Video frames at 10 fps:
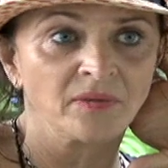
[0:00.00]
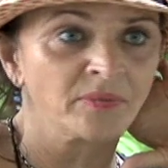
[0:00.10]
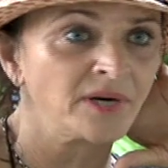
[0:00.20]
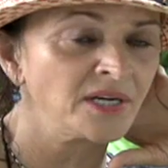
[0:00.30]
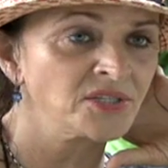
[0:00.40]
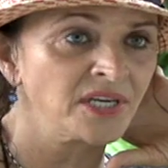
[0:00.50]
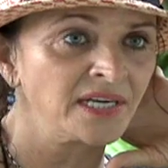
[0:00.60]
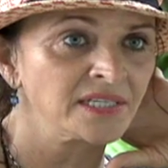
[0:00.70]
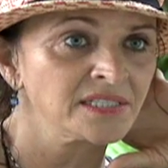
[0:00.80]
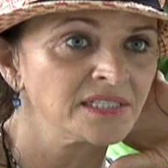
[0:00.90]
on the
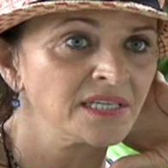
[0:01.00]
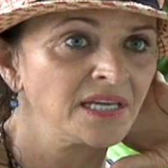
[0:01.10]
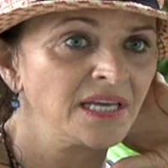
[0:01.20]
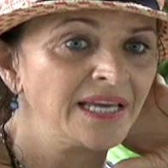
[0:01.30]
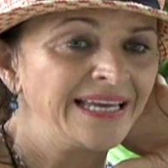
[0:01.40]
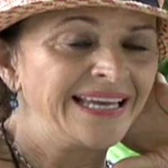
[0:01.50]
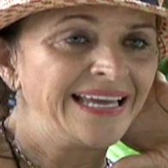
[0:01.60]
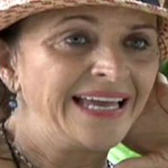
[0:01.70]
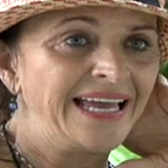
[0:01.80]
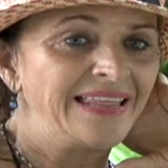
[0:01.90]
projects,
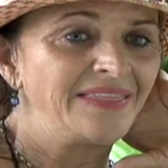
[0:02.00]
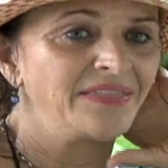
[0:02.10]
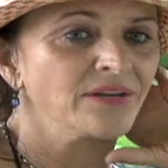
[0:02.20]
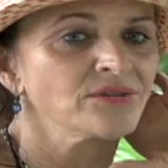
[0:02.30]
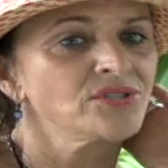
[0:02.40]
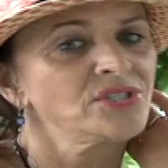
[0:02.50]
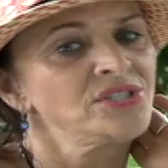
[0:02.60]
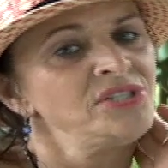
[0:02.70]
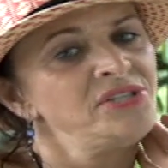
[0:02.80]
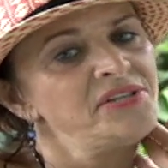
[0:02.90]
there's
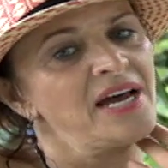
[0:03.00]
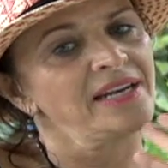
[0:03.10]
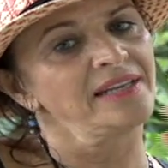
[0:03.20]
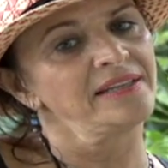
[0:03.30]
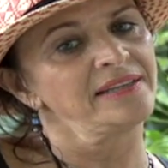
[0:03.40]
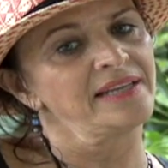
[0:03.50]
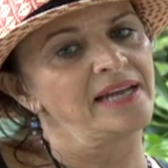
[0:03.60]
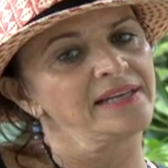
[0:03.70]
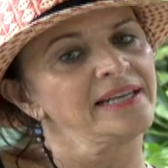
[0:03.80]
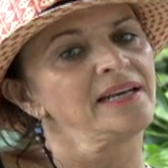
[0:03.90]
a
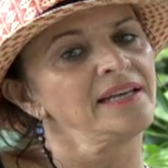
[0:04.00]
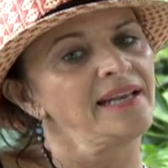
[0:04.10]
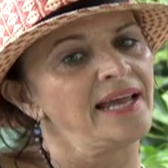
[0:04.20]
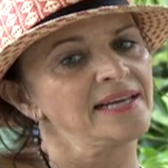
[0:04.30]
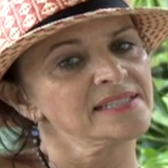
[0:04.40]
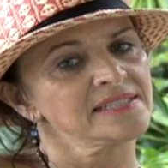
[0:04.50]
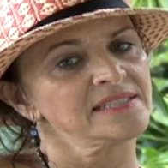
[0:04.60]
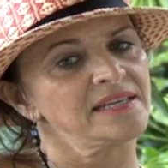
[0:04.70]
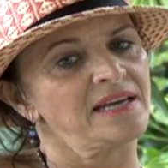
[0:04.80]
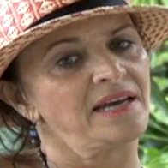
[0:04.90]
little
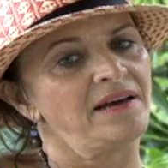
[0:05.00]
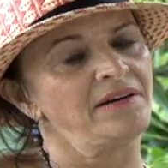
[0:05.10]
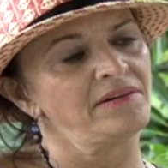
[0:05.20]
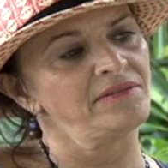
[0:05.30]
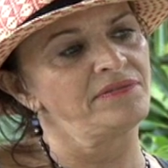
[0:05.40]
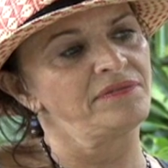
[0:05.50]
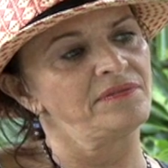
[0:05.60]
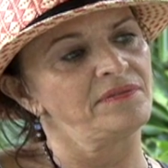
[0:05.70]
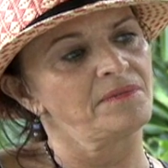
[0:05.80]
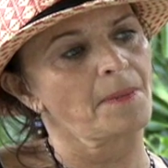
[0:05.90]
less of
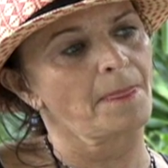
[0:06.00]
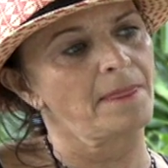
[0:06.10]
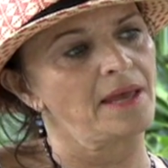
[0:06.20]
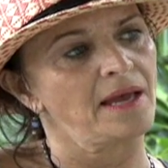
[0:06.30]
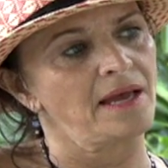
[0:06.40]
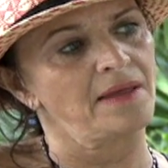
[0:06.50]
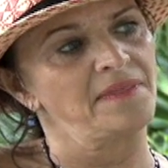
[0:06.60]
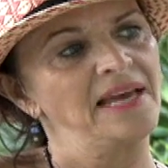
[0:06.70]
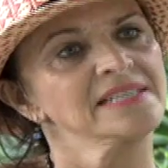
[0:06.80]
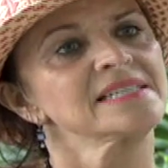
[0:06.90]

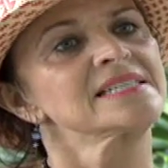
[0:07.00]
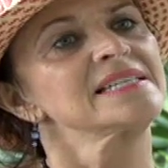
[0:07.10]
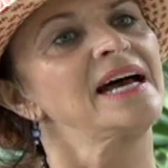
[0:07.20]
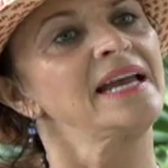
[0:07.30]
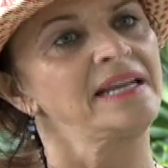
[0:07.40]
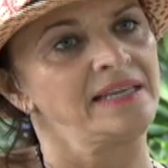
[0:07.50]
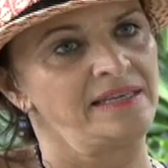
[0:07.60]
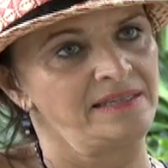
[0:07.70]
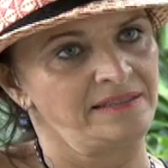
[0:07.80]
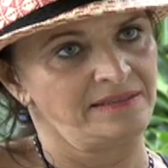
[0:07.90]
that
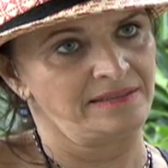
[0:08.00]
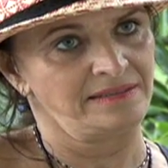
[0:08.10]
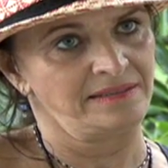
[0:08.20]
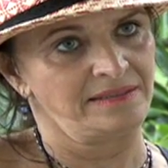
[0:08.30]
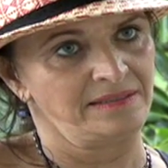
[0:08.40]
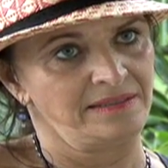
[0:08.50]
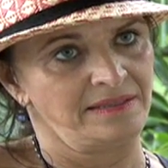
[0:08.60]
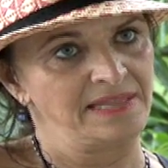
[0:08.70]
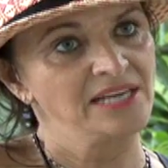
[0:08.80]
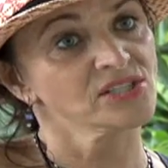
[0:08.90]
society,
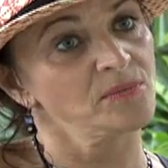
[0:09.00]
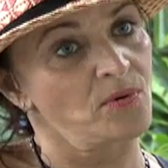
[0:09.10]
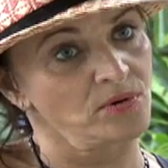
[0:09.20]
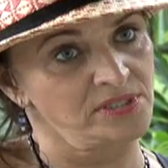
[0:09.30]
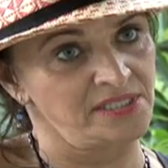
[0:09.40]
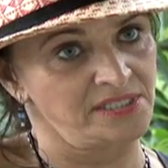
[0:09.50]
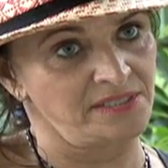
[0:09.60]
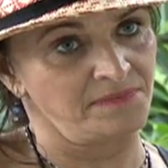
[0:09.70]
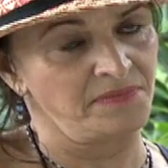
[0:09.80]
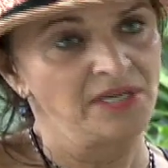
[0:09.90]
that support
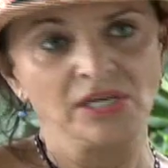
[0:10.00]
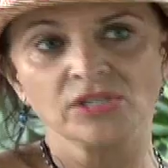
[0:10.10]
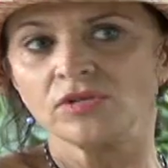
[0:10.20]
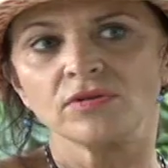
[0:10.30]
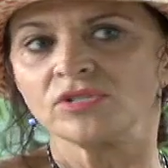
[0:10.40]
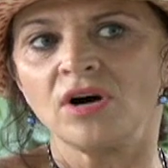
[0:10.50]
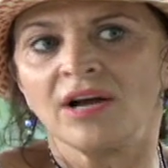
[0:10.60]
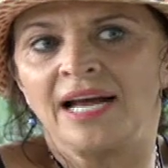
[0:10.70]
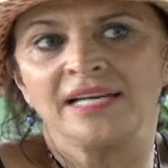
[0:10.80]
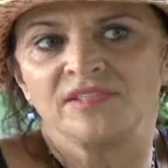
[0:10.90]
system. So there's all
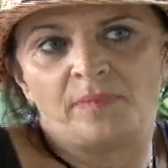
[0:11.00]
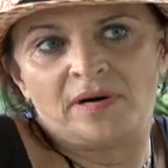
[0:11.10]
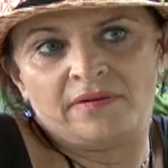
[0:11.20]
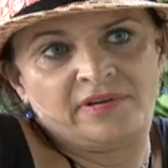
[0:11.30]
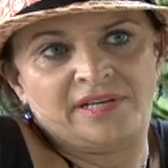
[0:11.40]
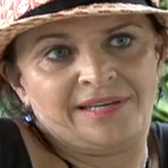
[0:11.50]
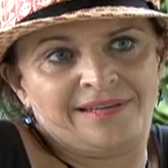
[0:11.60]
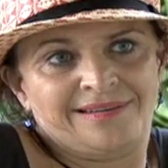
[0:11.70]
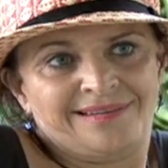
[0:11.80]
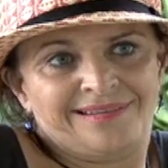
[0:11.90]
kinds of poverty.
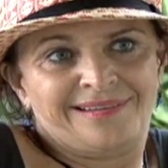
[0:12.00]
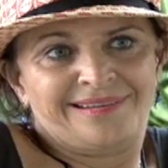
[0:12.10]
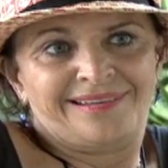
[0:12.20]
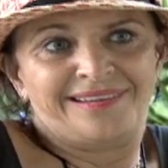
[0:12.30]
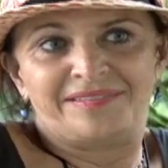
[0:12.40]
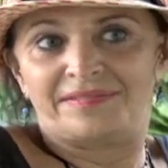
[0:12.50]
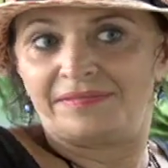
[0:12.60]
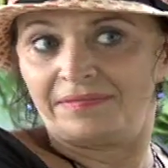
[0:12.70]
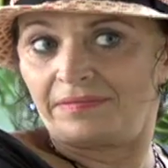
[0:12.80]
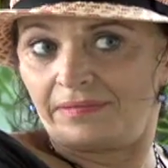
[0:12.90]

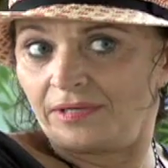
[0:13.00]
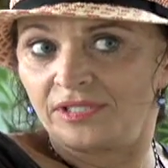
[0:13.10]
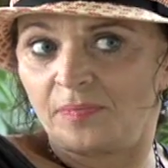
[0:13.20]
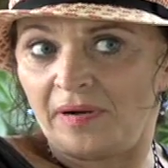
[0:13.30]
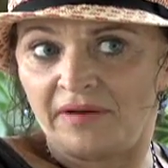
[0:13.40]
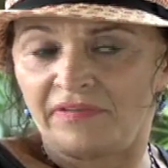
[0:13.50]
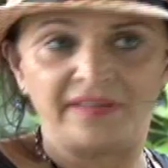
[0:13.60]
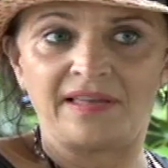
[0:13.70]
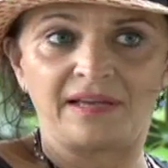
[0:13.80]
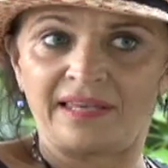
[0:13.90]
There's the
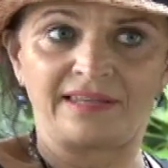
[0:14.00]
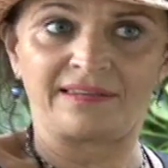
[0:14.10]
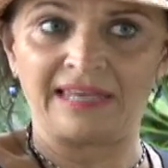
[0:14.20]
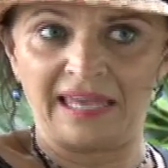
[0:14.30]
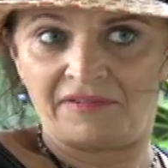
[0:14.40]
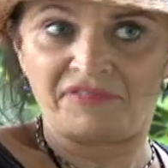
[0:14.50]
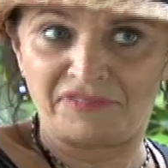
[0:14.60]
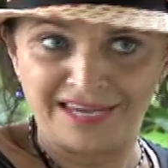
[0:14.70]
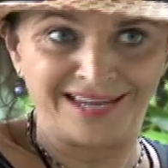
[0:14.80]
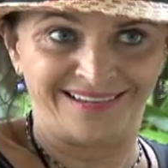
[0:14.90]
poverty that can't
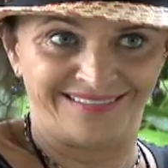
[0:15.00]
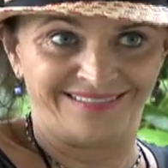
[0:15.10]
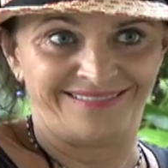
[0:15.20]
feed.